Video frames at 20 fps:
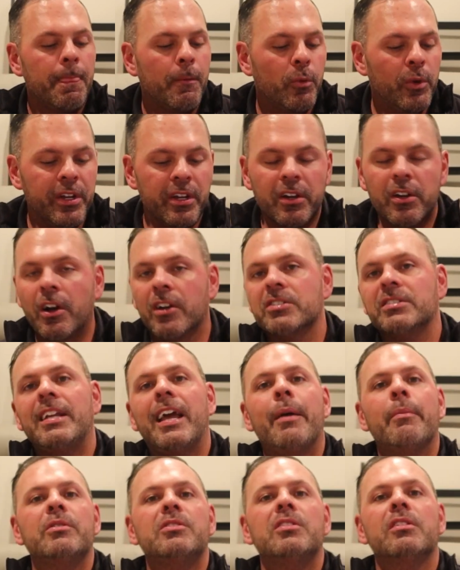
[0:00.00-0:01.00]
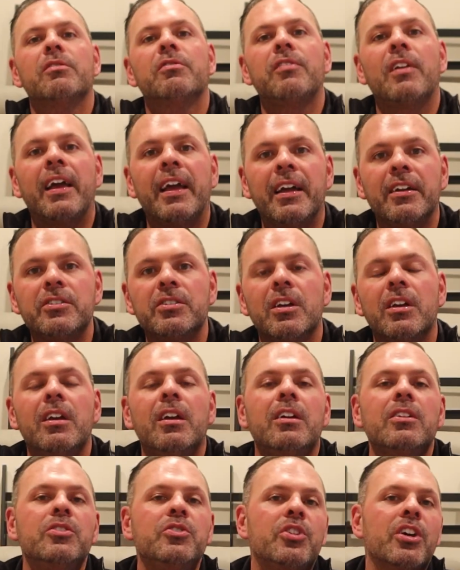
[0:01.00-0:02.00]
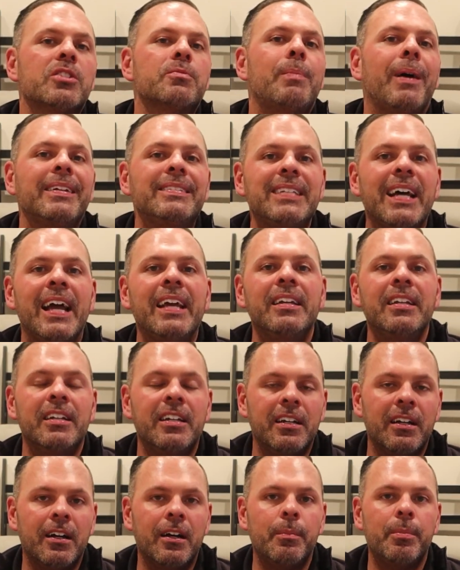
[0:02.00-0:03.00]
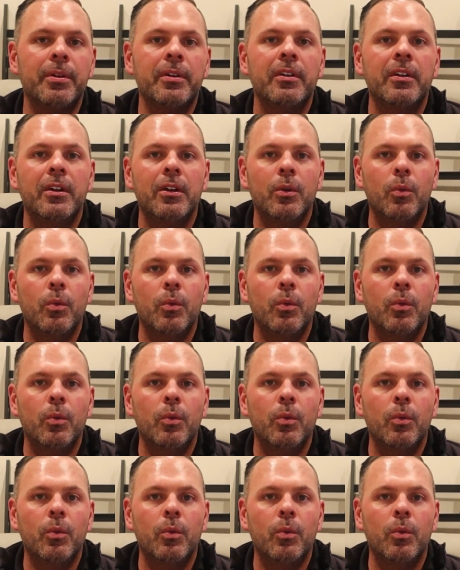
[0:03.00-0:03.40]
We could cause damage to the flange. Just by tightening it up,